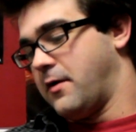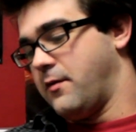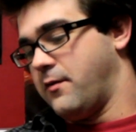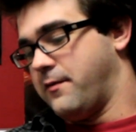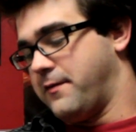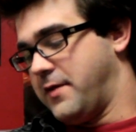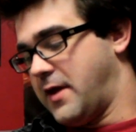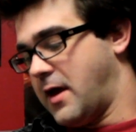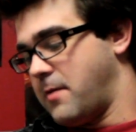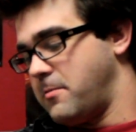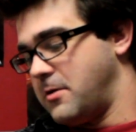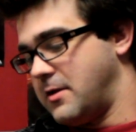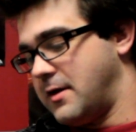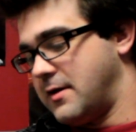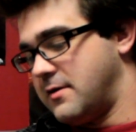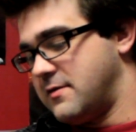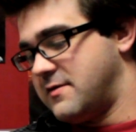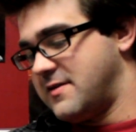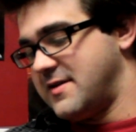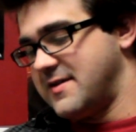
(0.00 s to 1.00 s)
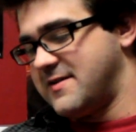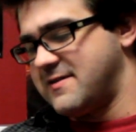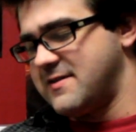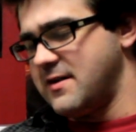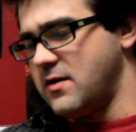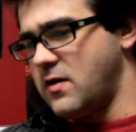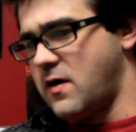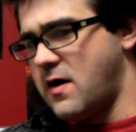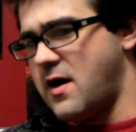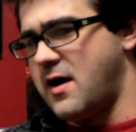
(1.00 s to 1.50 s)
the emulators, and it's
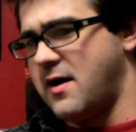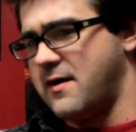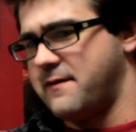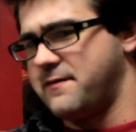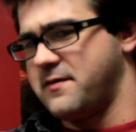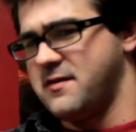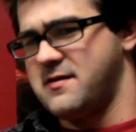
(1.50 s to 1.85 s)
still off.